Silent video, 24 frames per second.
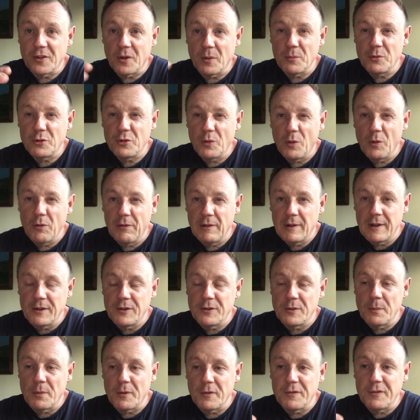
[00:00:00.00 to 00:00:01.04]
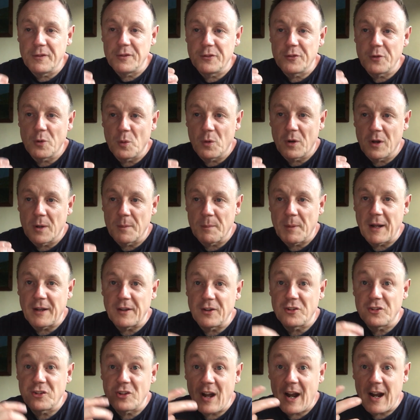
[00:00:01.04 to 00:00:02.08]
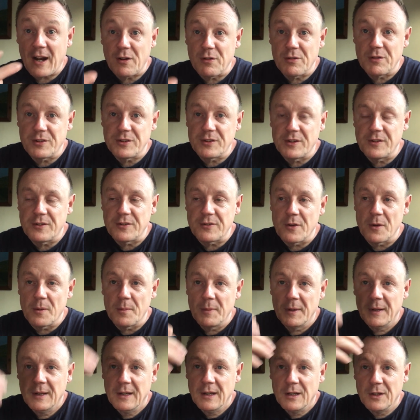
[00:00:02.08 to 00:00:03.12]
I'm sure Elizabeth is talking about the chakra system.